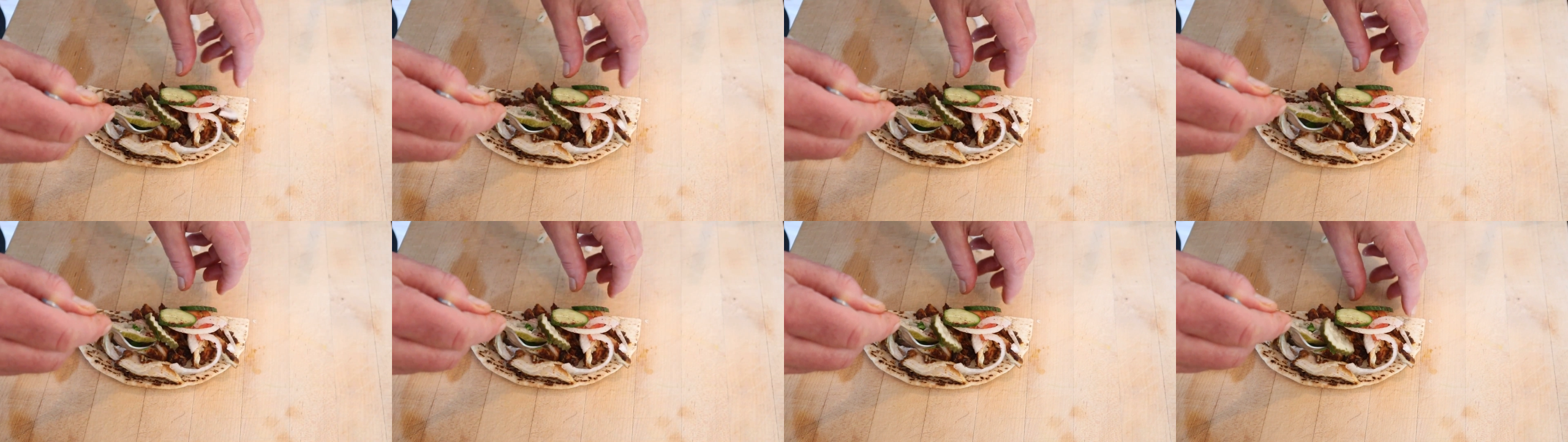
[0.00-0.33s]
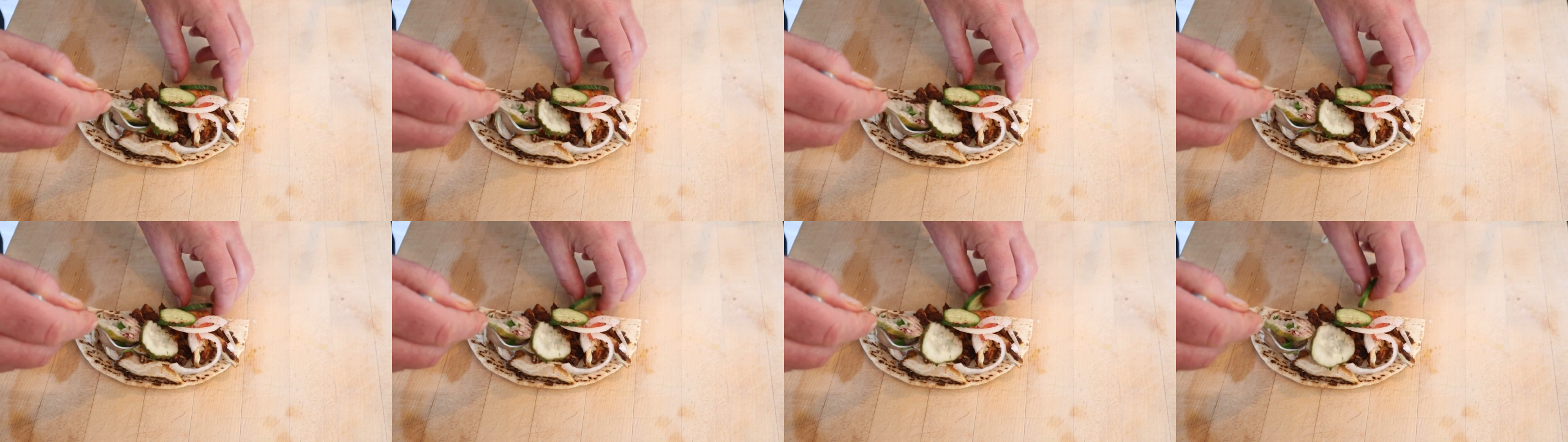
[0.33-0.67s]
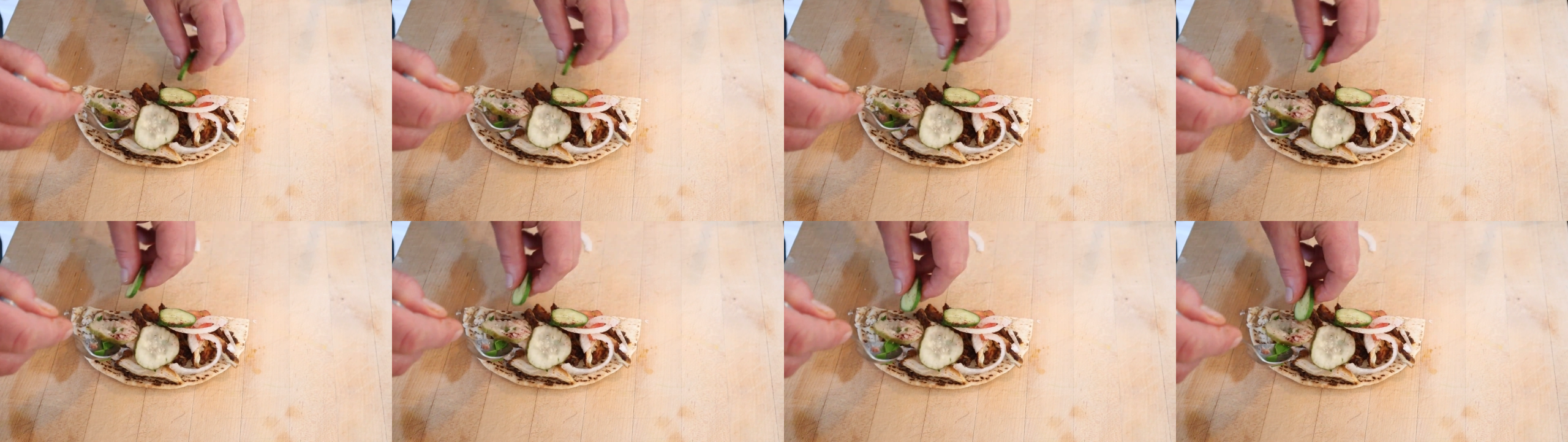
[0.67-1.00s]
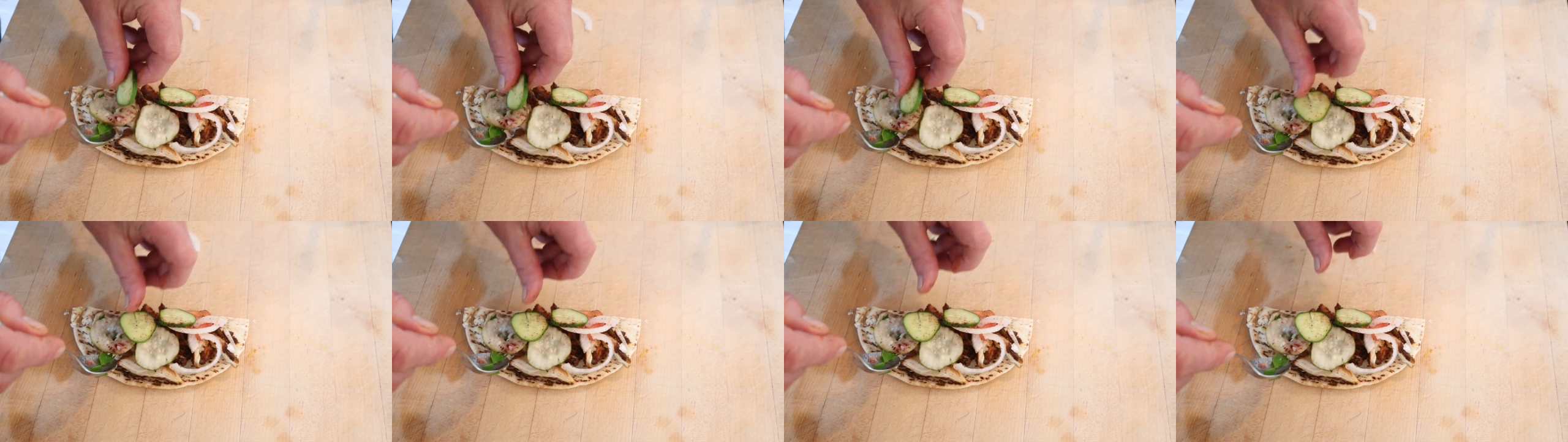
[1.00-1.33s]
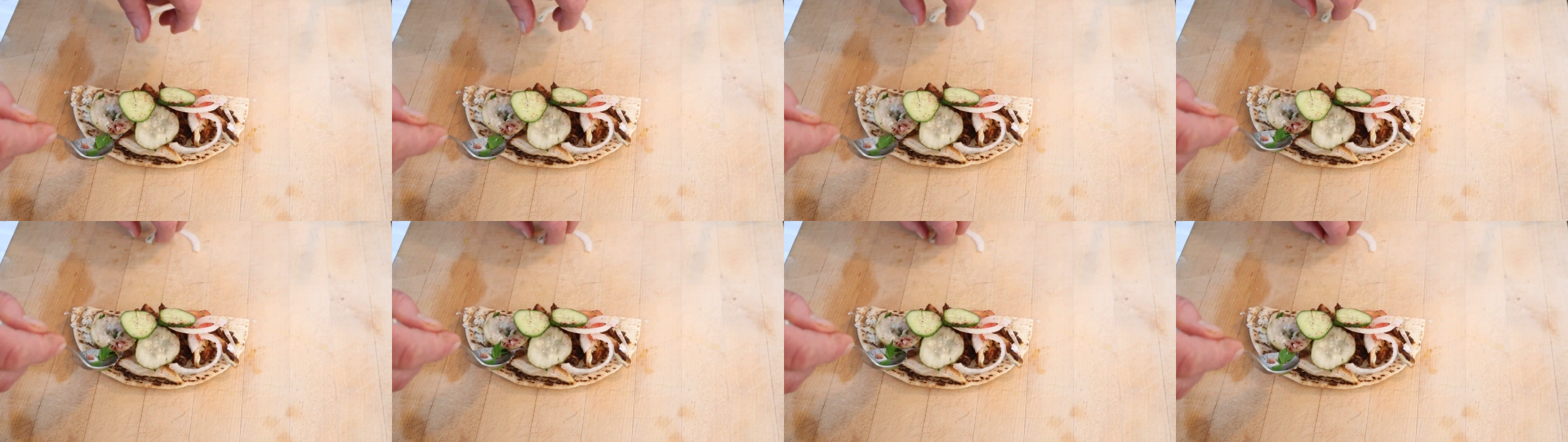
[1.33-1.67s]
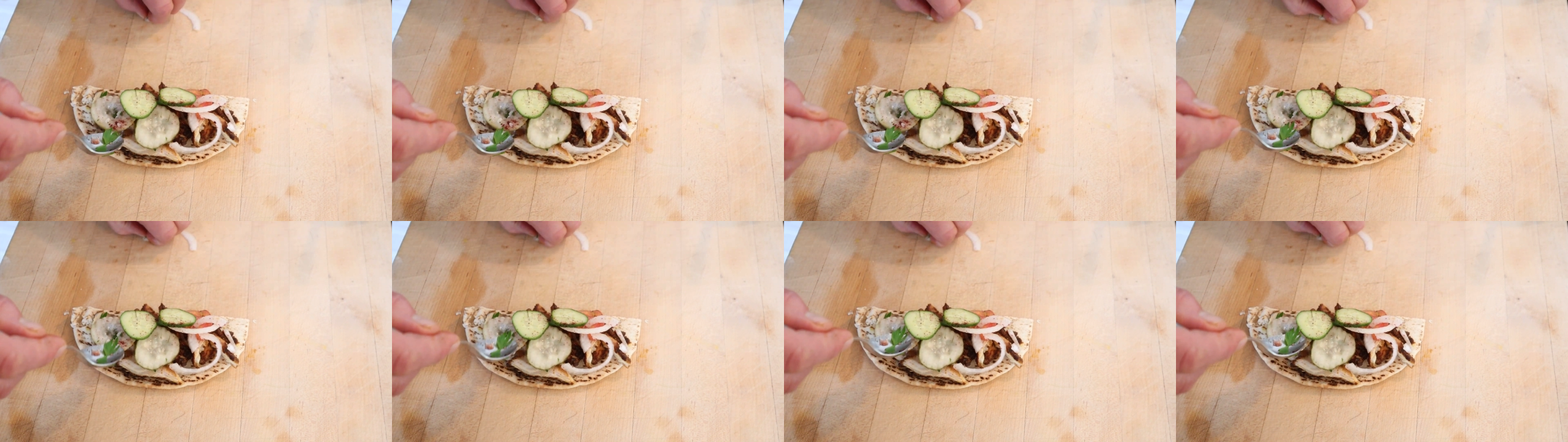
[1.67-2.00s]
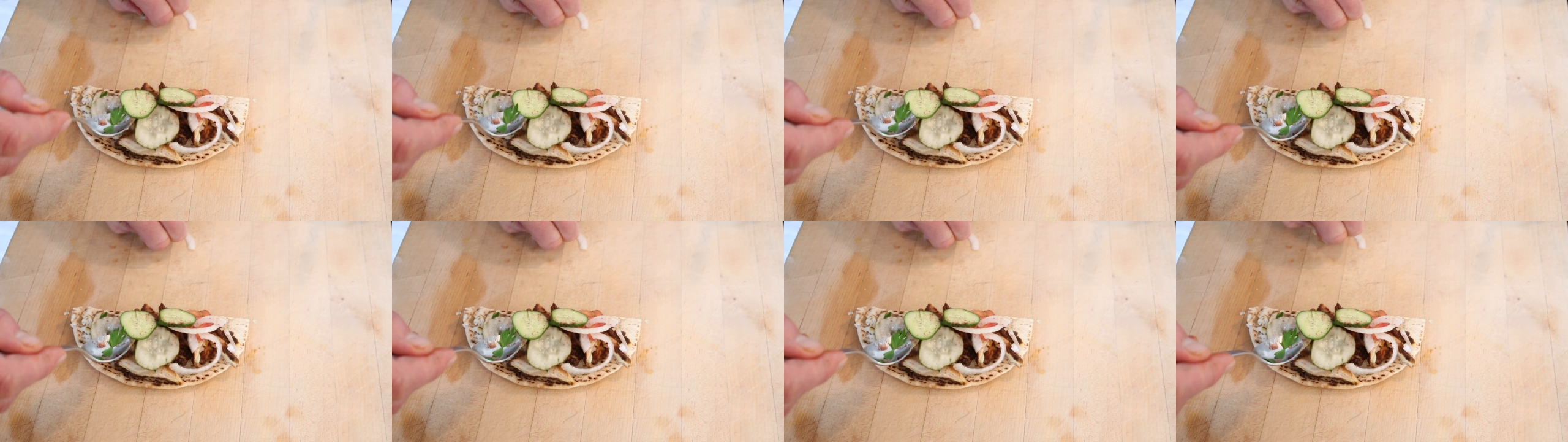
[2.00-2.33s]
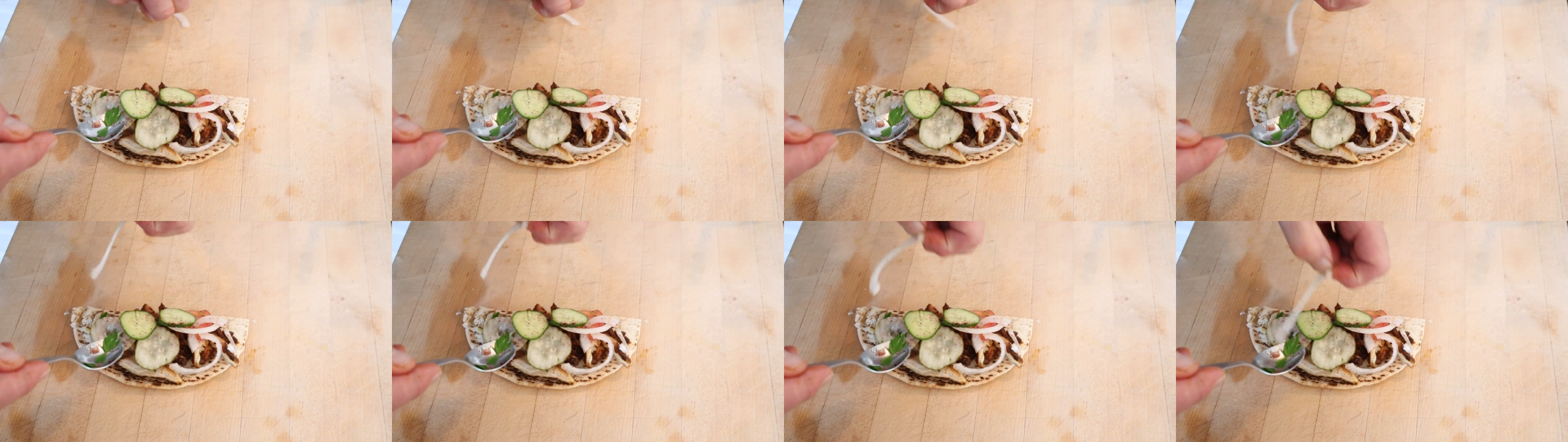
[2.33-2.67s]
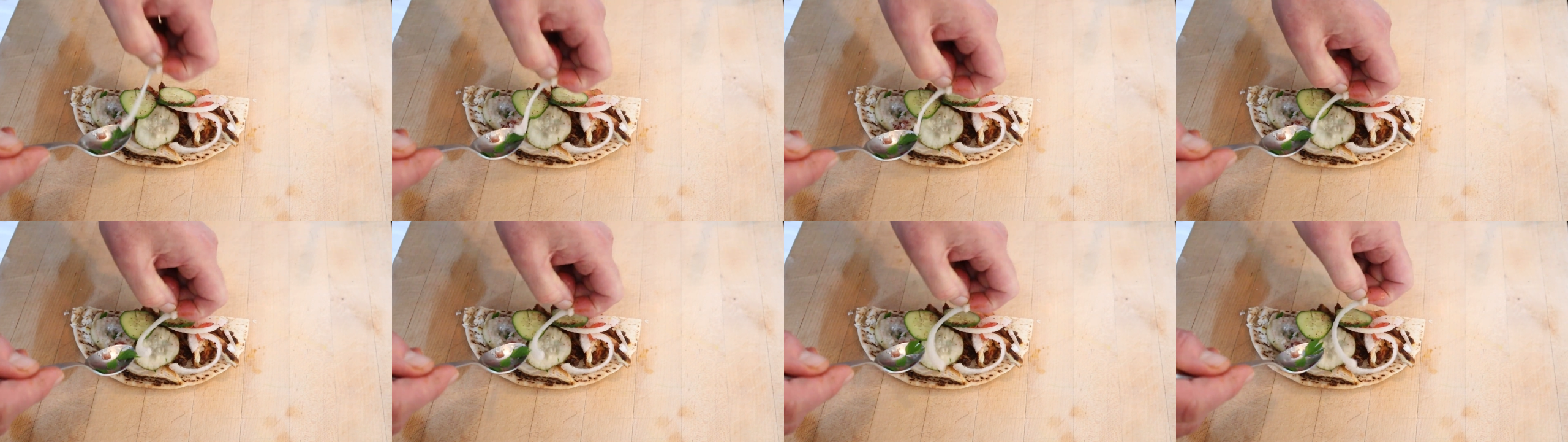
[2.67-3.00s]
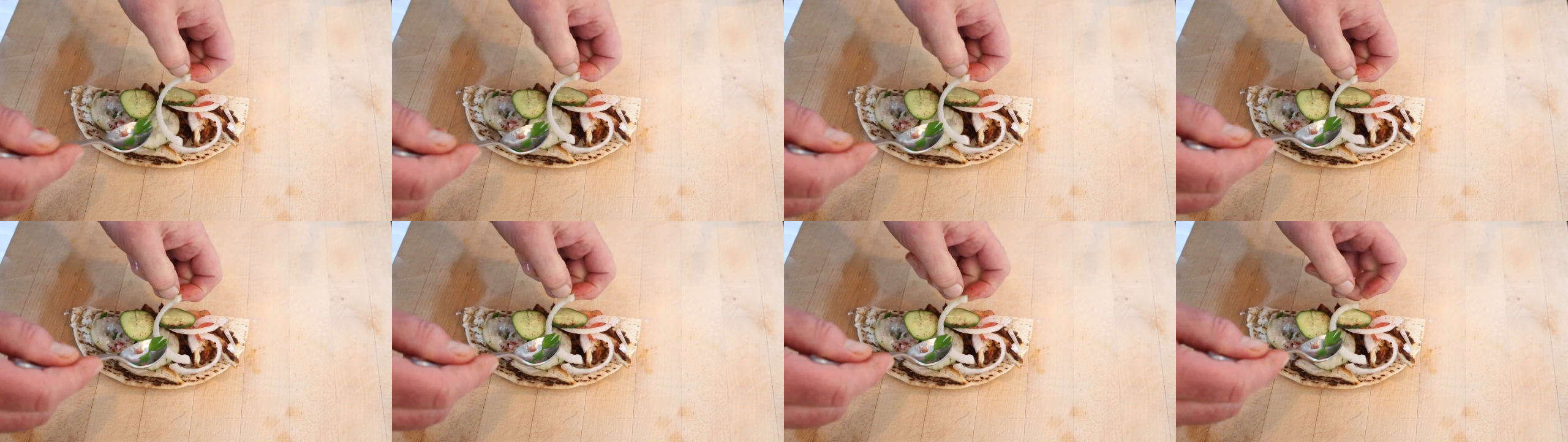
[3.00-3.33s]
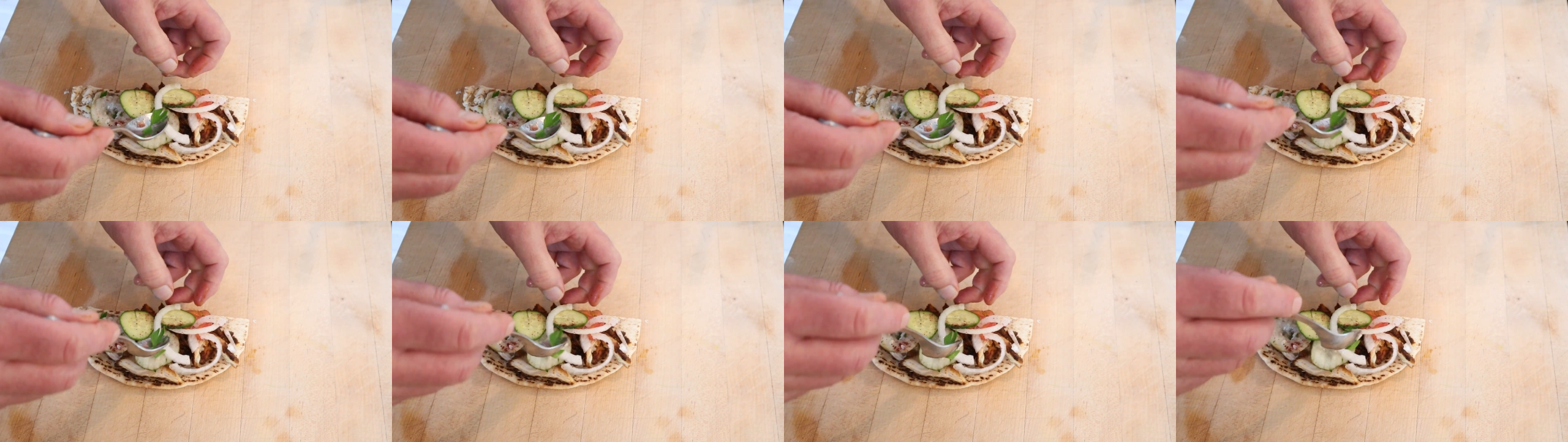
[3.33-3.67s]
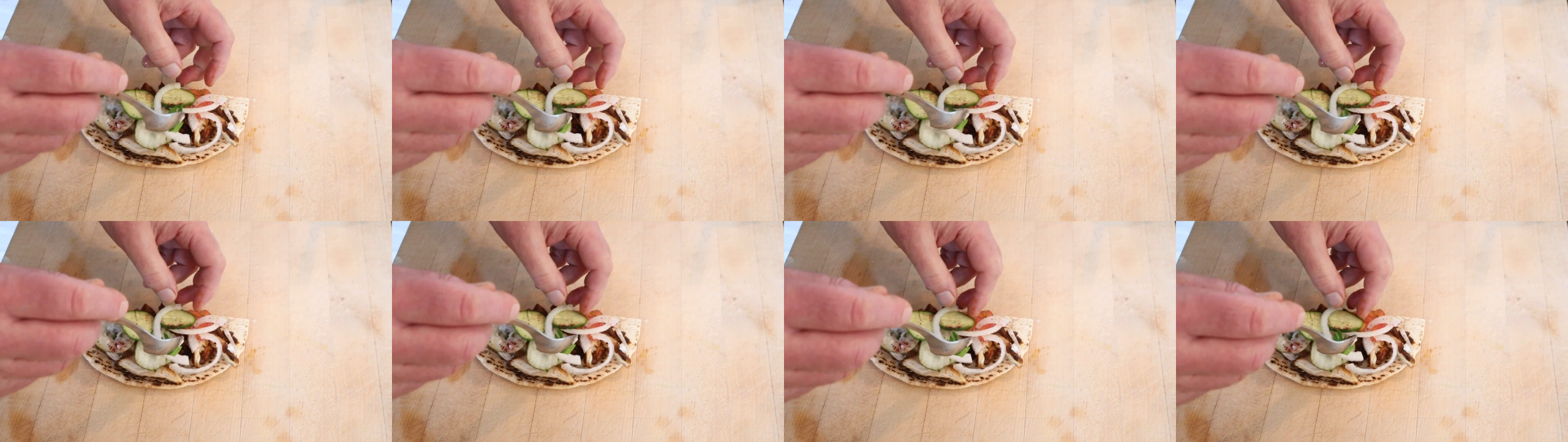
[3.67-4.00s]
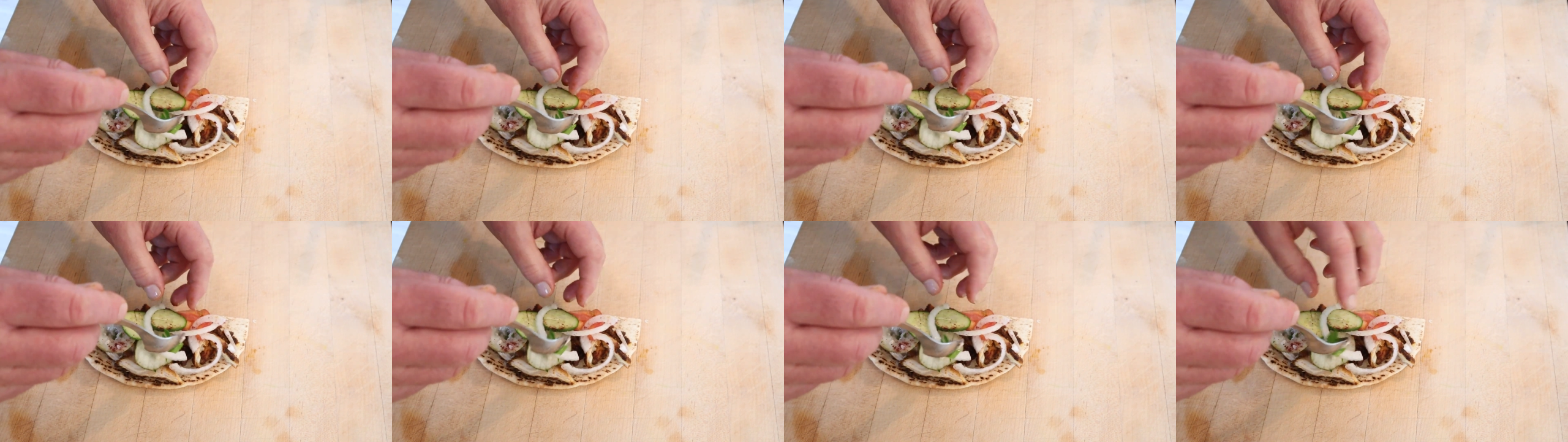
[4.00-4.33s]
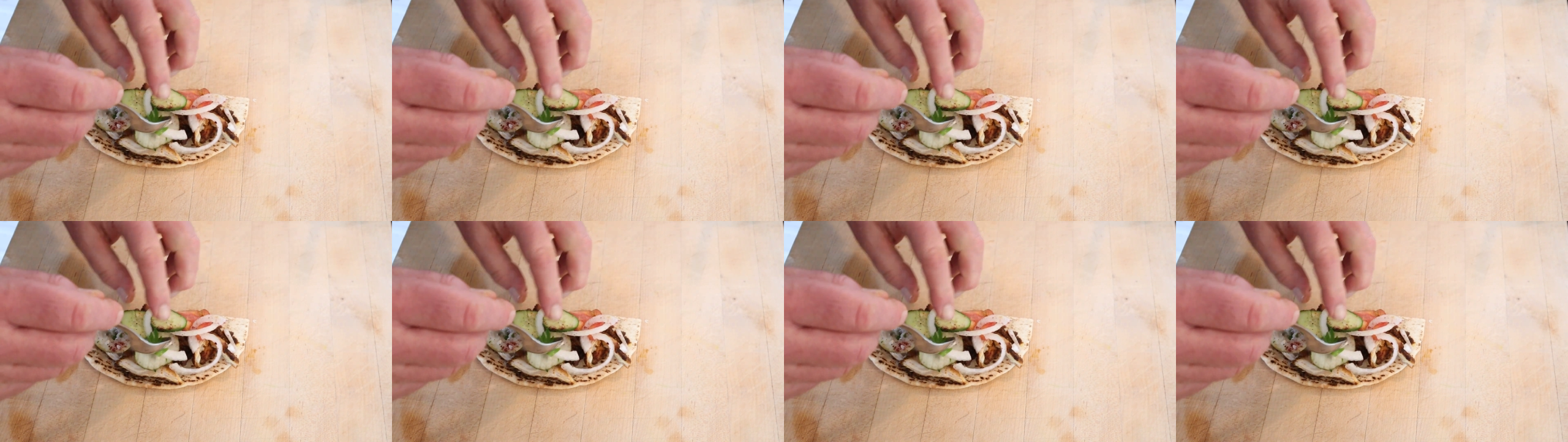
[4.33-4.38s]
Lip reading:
No face is visible, so there are no lips to read.